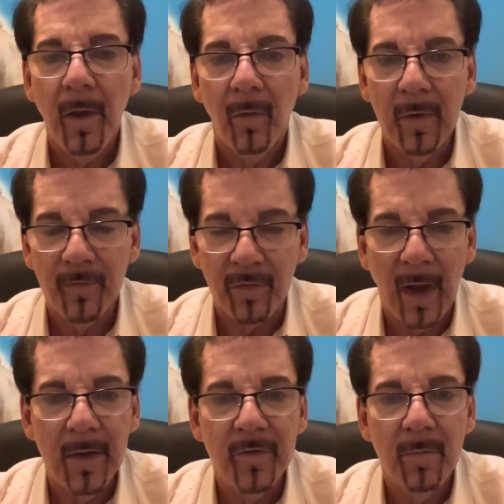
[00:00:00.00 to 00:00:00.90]
We've
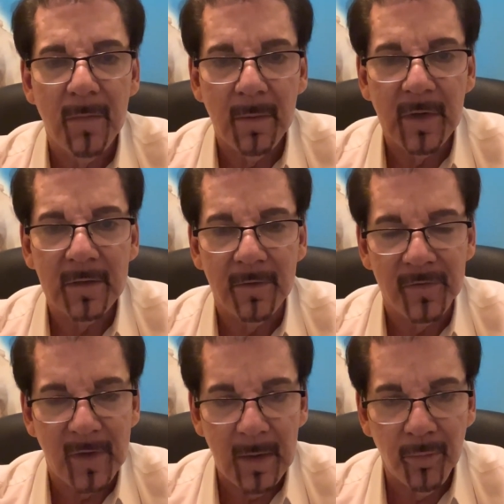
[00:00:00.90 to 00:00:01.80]
tried to mimic the
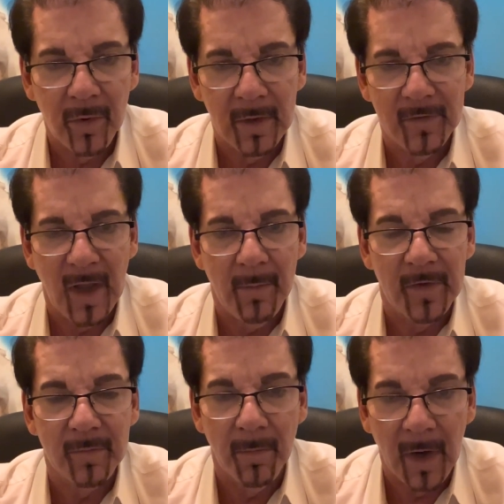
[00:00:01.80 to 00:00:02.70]
State Board exam
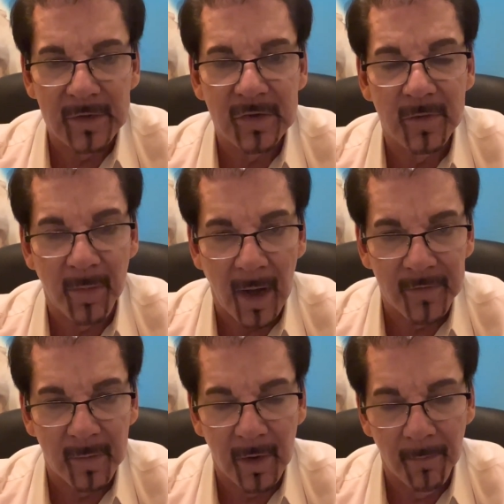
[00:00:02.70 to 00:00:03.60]
as much as
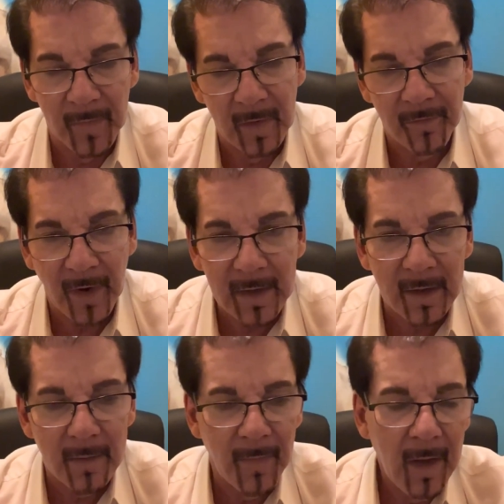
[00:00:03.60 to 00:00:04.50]
possible.
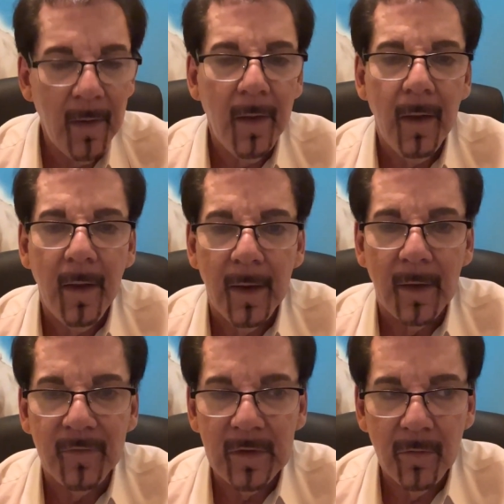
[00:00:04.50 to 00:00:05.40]
Finally,
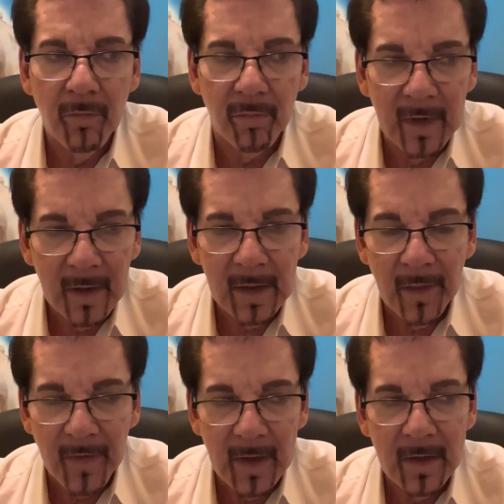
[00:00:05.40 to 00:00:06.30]
if you really
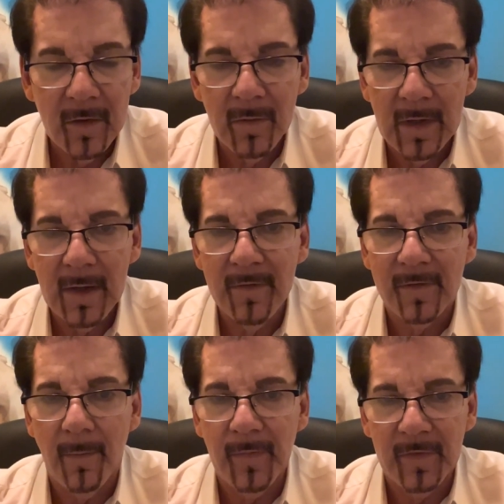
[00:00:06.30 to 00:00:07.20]
think you need
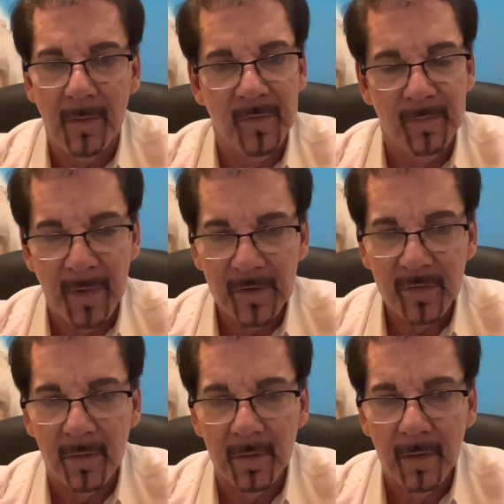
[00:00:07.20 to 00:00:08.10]
some
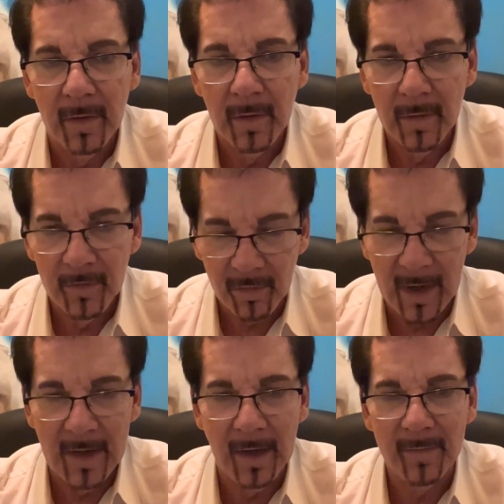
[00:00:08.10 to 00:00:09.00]
special
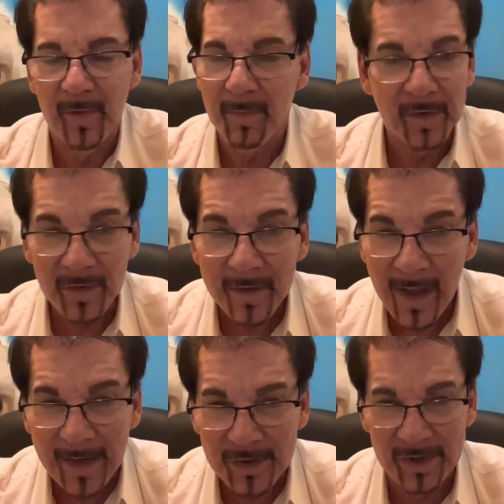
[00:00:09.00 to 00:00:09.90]
training, some special
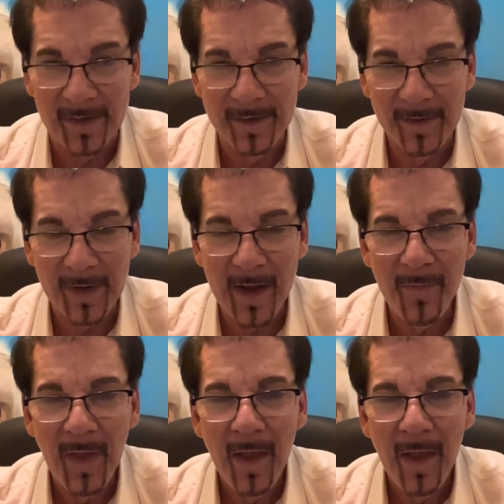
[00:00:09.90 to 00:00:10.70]
attention, okay,